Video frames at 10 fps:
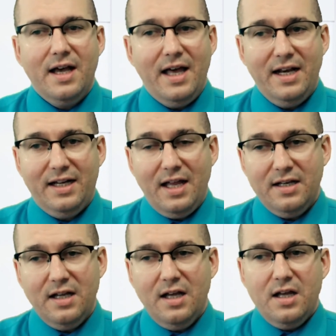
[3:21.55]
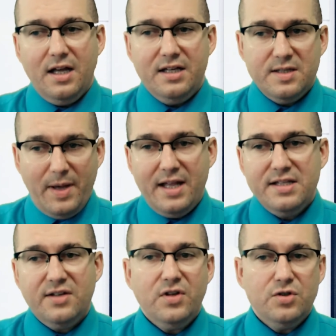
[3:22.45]
And again, it
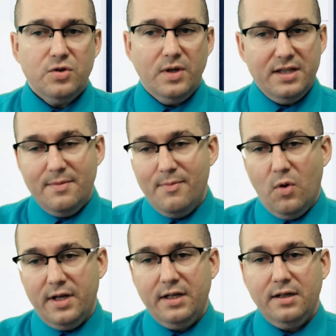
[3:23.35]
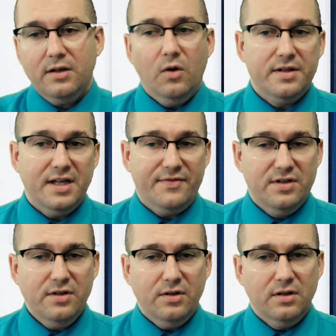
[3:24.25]
depends if you do it in the morning or the
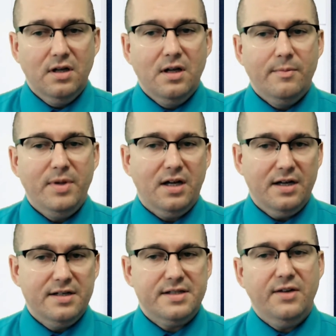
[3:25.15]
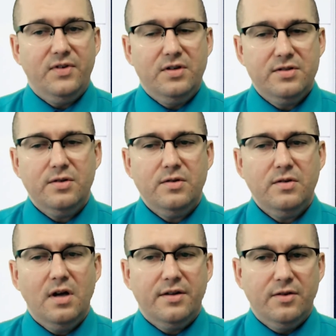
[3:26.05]
afternoon, because if you
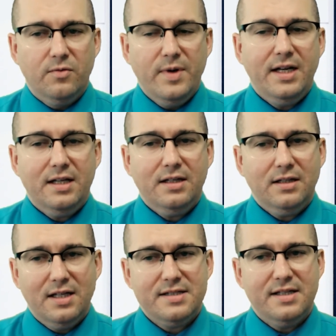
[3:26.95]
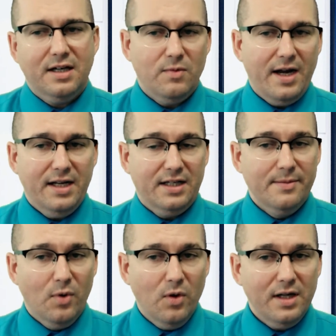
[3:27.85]
do the reading, listening, and writing in the
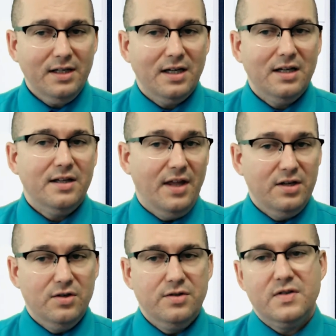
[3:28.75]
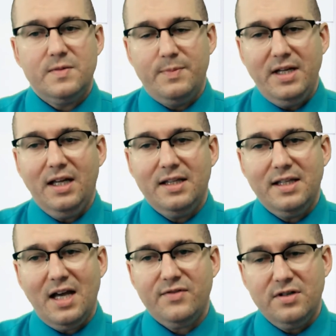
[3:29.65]
morning, then you do the speaking in
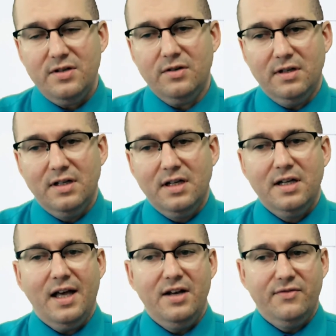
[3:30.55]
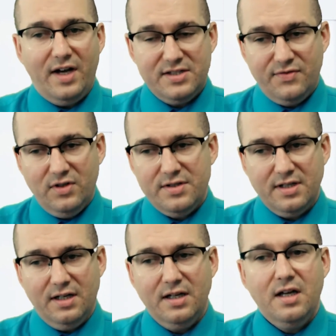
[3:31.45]
the afternoon, and vice
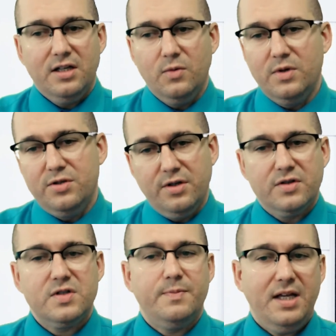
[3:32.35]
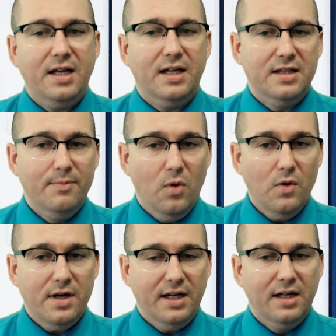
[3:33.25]
versa. You would do your speaking in the
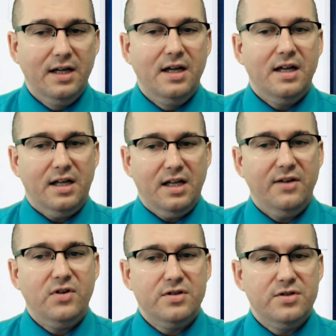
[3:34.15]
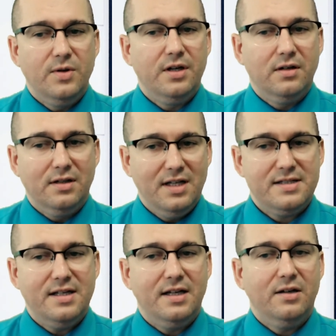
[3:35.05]
morning if you're doing your
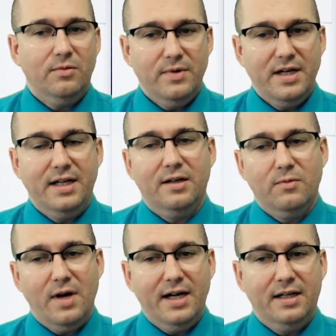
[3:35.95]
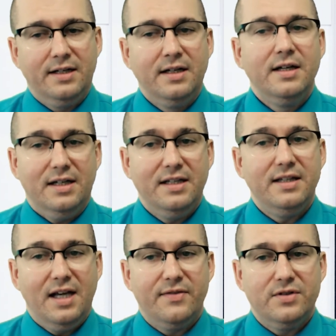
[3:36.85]
listening, reading, and writing in
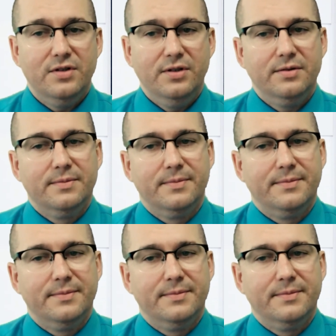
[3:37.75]
the afternoon.